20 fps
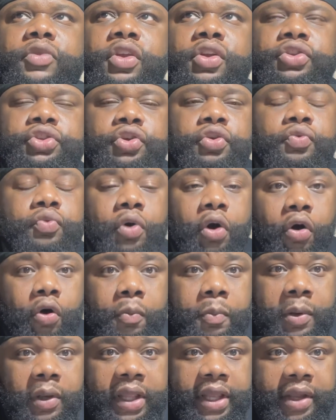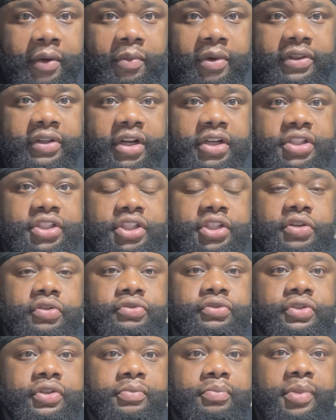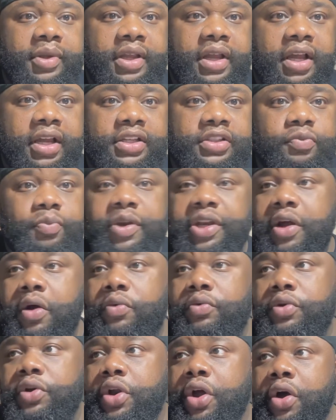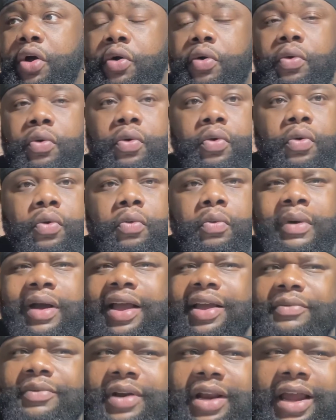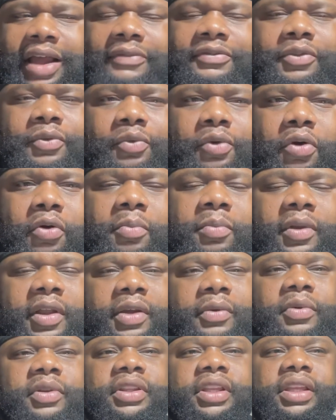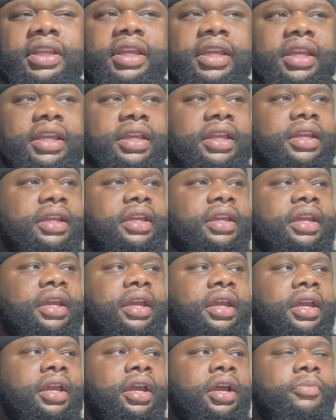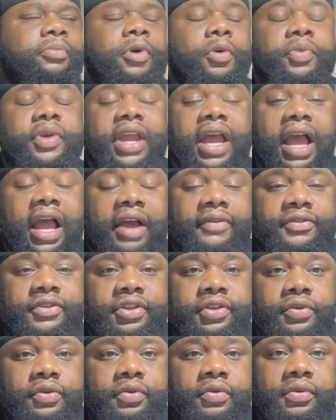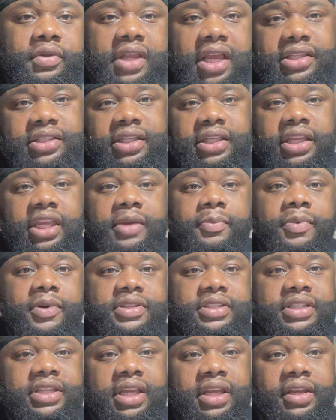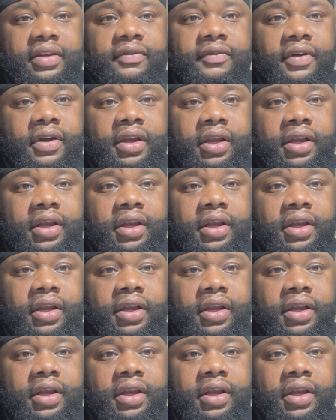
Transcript: do role playing with our children because we don't know. Why would I have to role play with the kid? But we have to. That's to keep us safe.